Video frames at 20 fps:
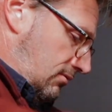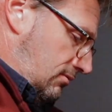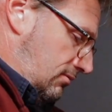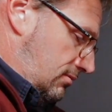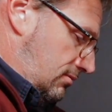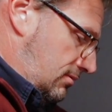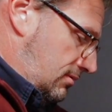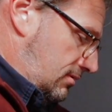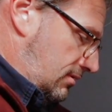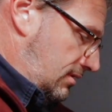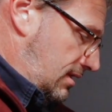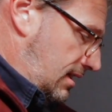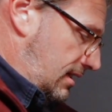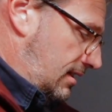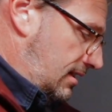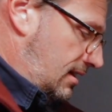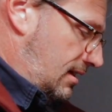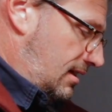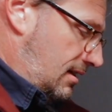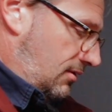all
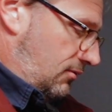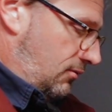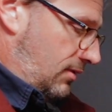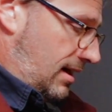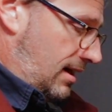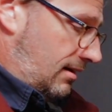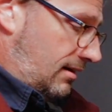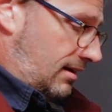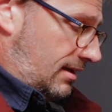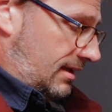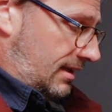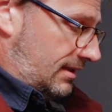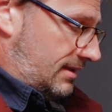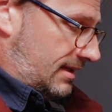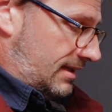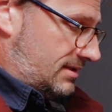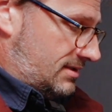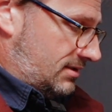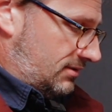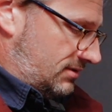right. Wow,
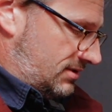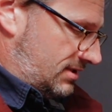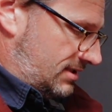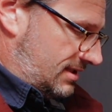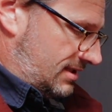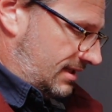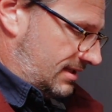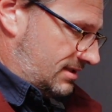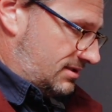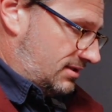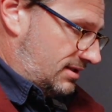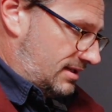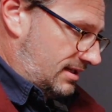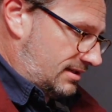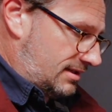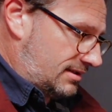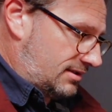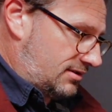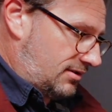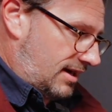things are just, things are
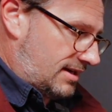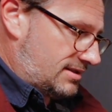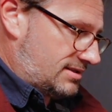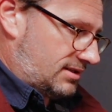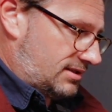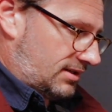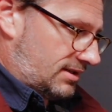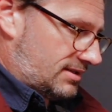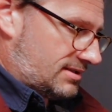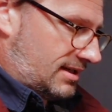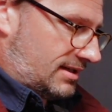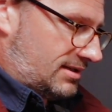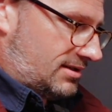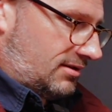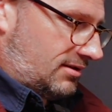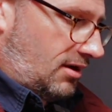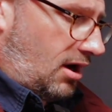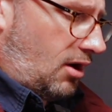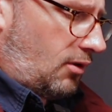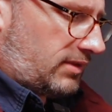getting crazier because I
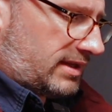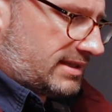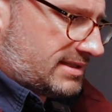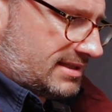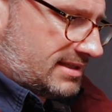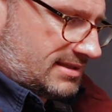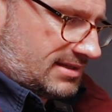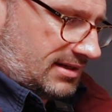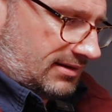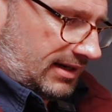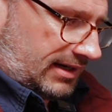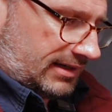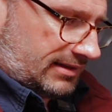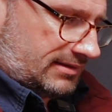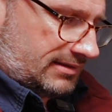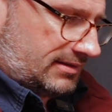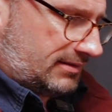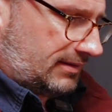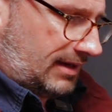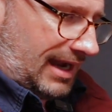don't, oh, this is, all right.
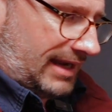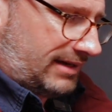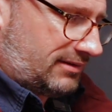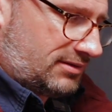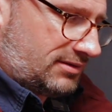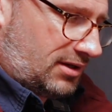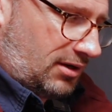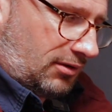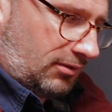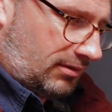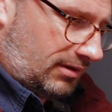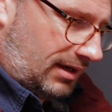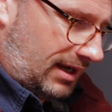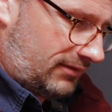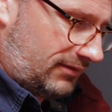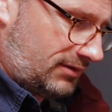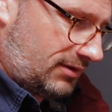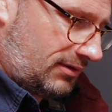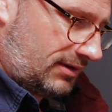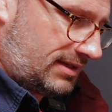I don't know.
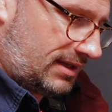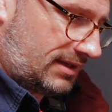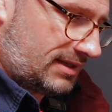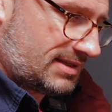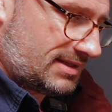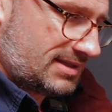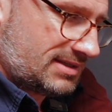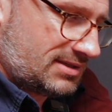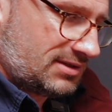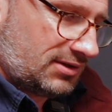I have no idea. This is